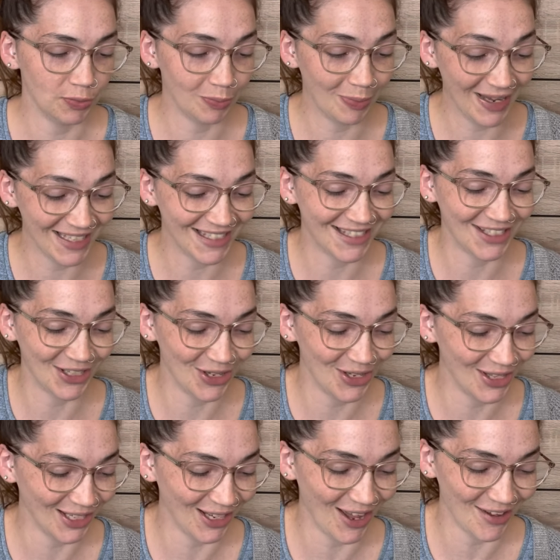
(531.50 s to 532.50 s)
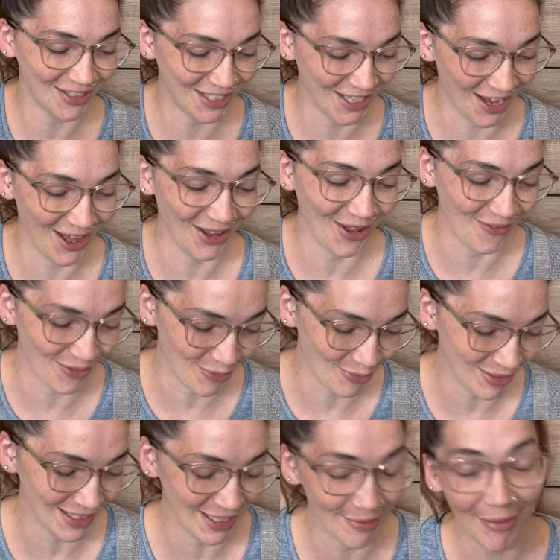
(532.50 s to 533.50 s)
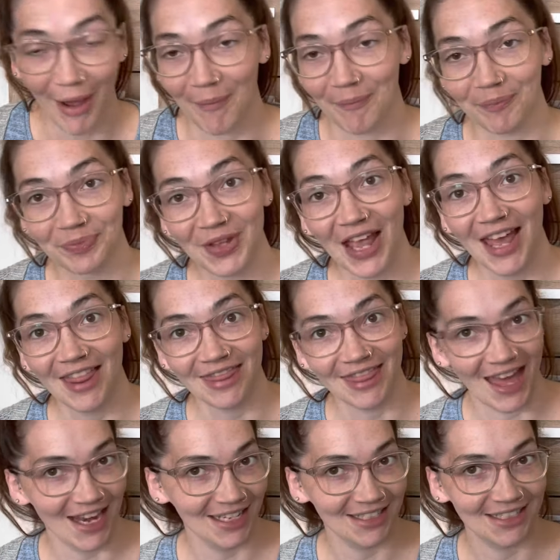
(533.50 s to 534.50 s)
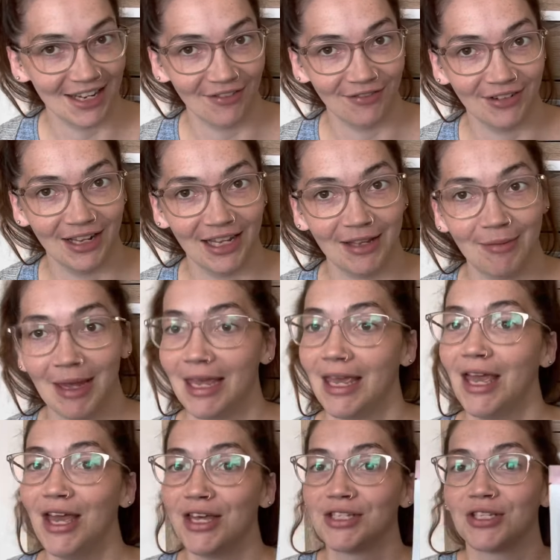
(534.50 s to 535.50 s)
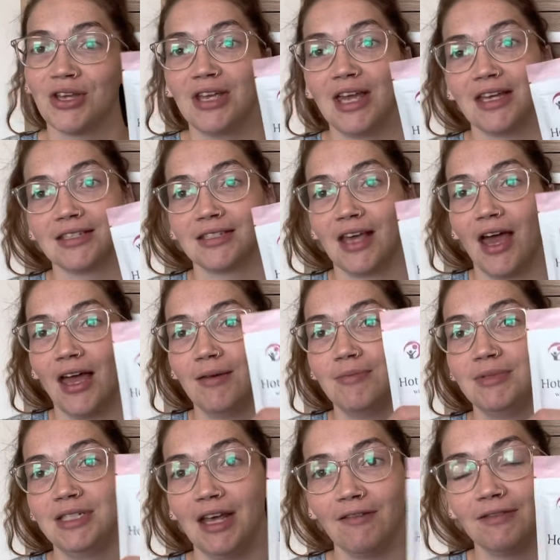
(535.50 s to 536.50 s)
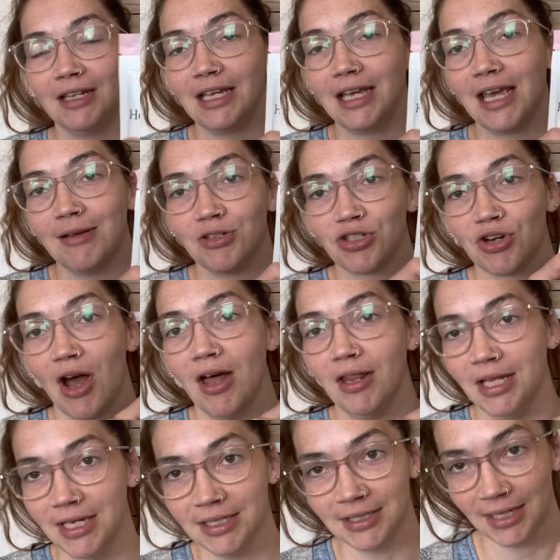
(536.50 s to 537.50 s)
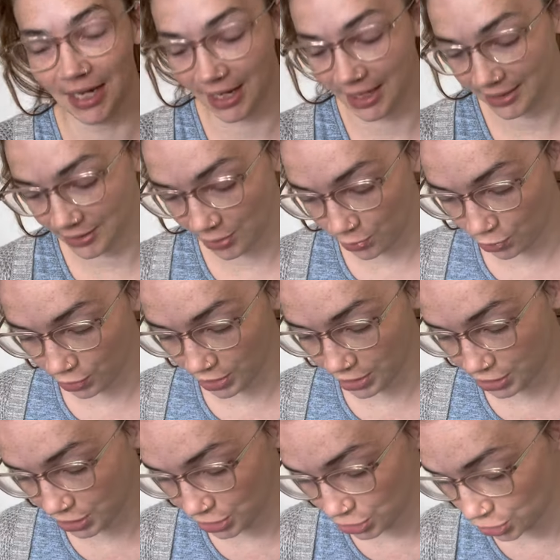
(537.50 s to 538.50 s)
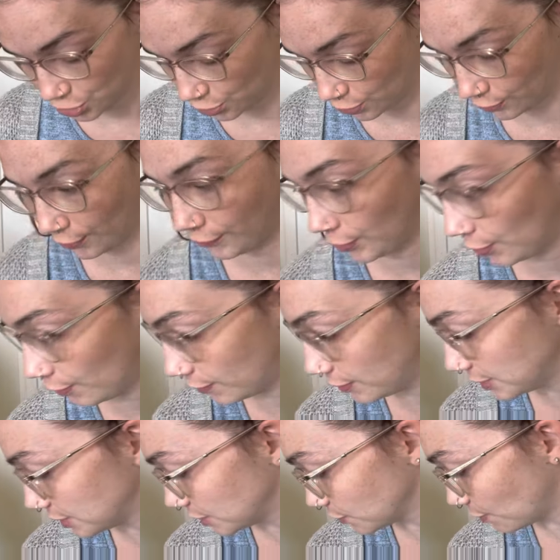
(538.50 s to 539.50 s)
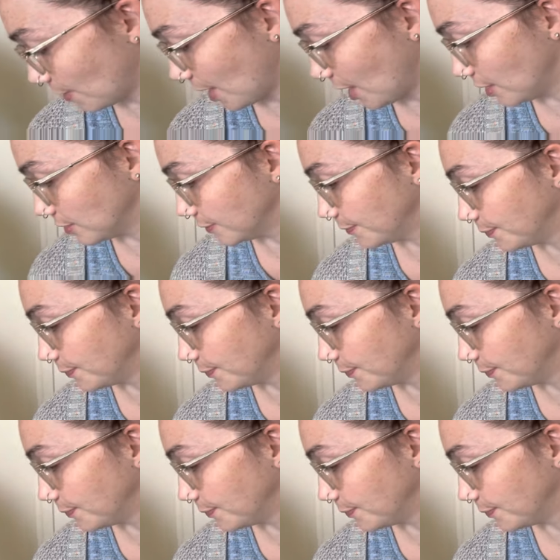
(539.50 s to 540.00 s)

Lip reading: best suit the lifestyle of a busy mum. That is definitely me. So yes, I'm definitely keen to try this and wanting to do a review of this as well.